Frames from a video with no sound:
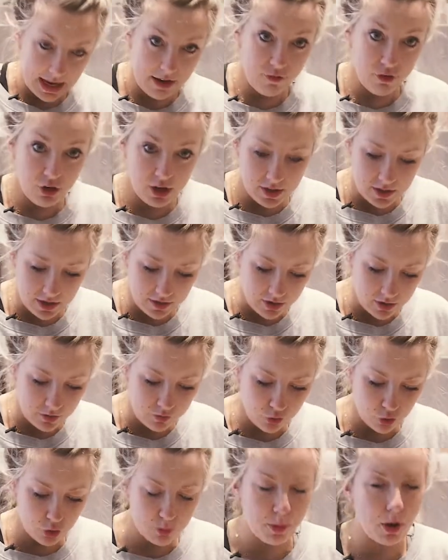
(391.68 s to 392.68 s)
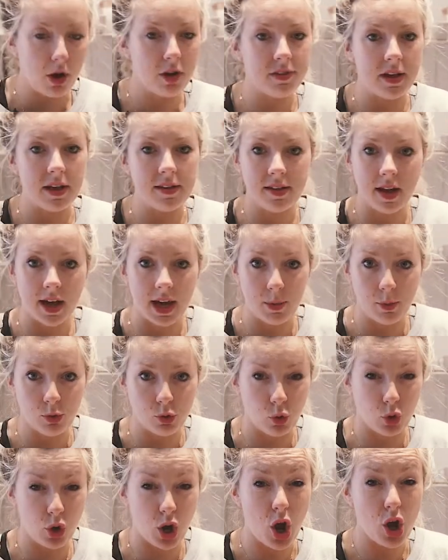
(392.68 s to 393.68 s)
If you did this in a food processor, it would
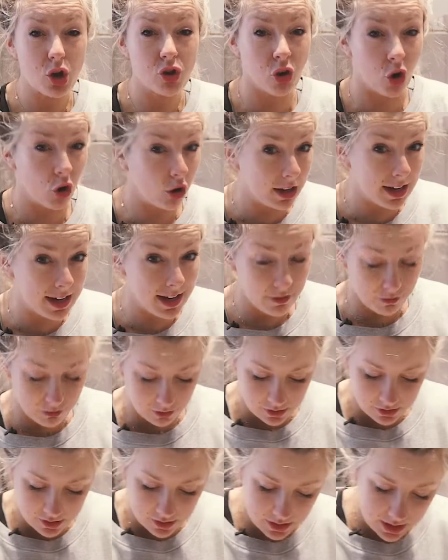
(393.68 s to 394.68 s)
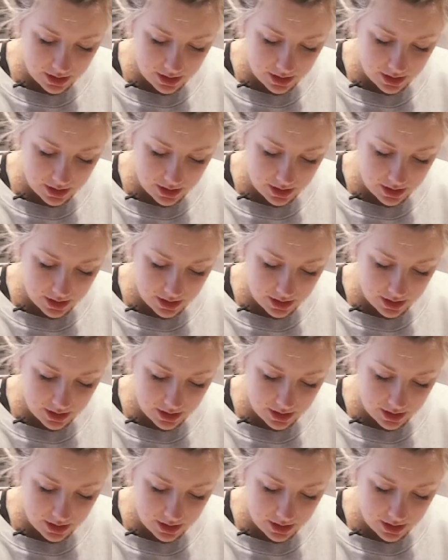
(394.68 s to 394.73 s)
look totally different to